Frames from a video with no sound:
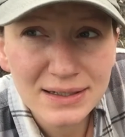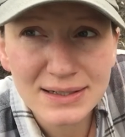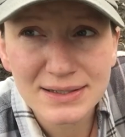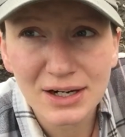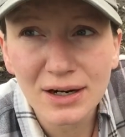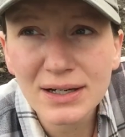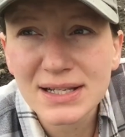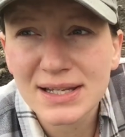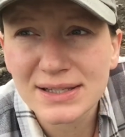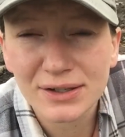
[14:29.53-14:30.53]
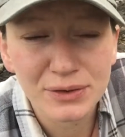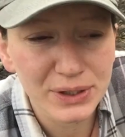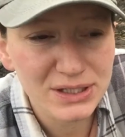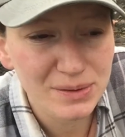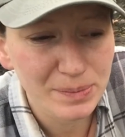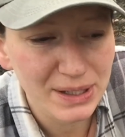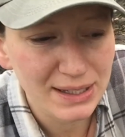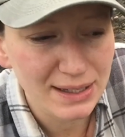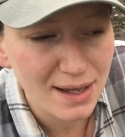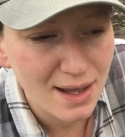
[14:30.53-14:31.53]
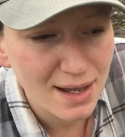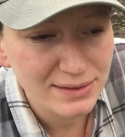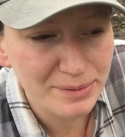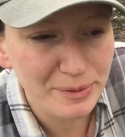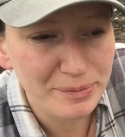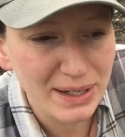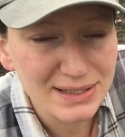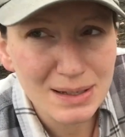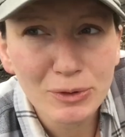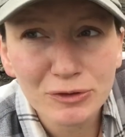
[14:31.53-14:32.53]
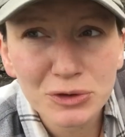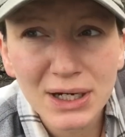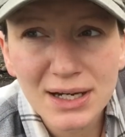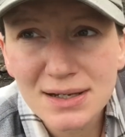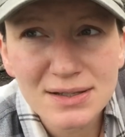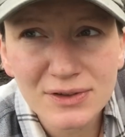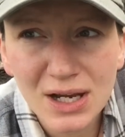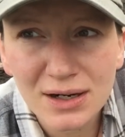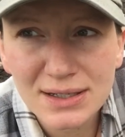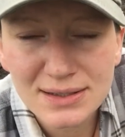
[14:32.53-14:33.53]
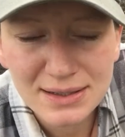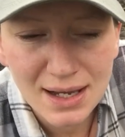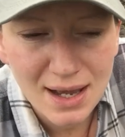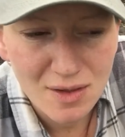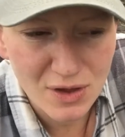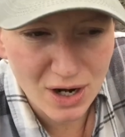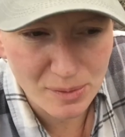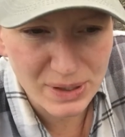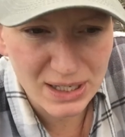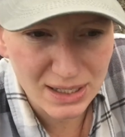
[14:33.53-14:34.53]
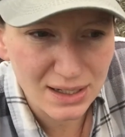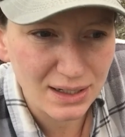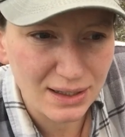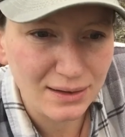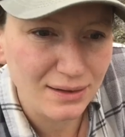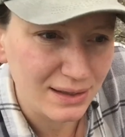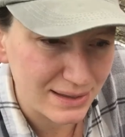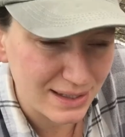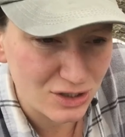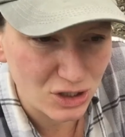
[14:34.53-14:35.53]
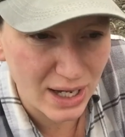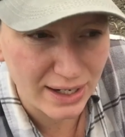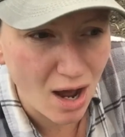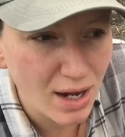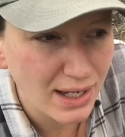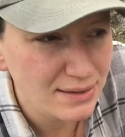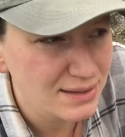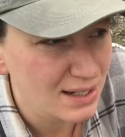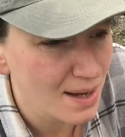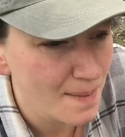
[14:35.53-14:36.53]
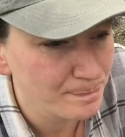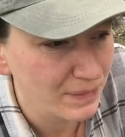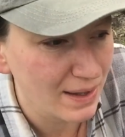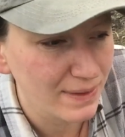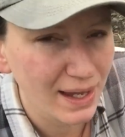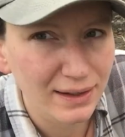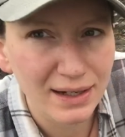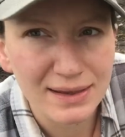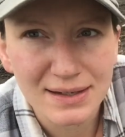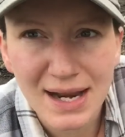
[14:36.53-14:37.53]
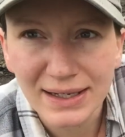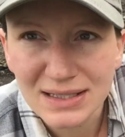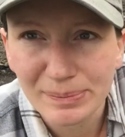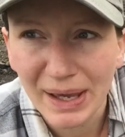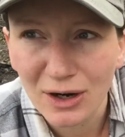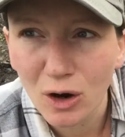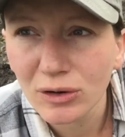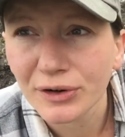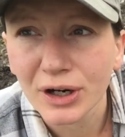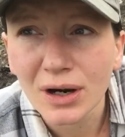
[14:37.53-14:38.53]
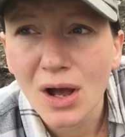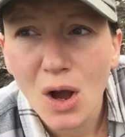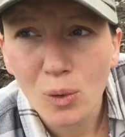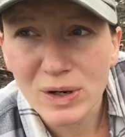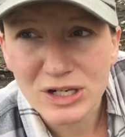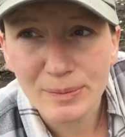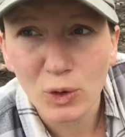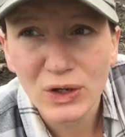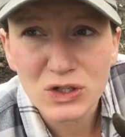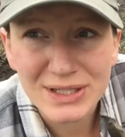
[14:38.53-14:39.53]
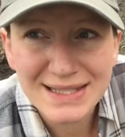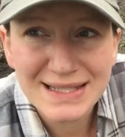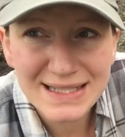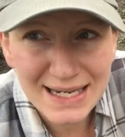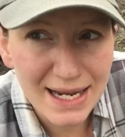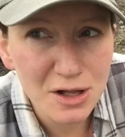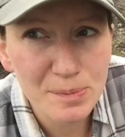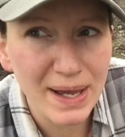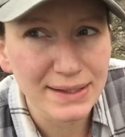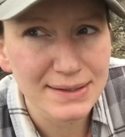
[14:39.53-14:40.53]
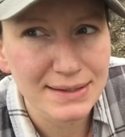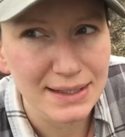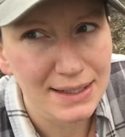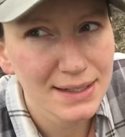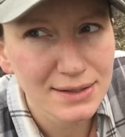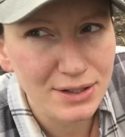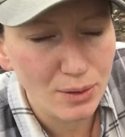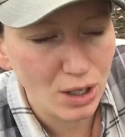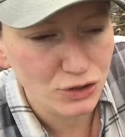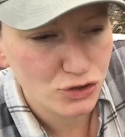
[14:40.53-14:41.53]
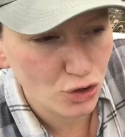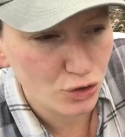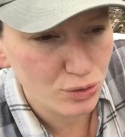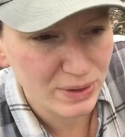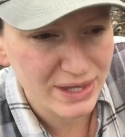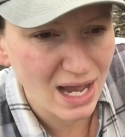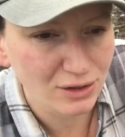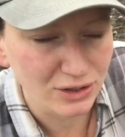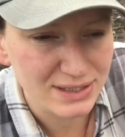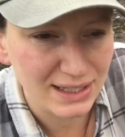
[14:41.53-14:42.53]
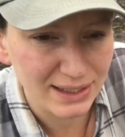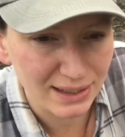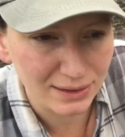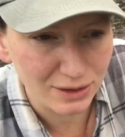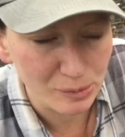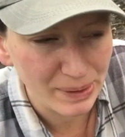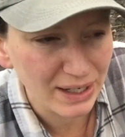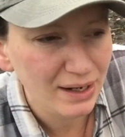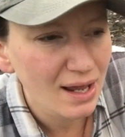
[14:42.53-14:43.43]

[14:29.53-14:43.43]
to start. These are going to be some of my summer varieties of carrots that I'll be eating in, let's say, July and August. And then in the next bed over, which I'm going to stale bed seed, so I'll show you what that looks like in a little bit.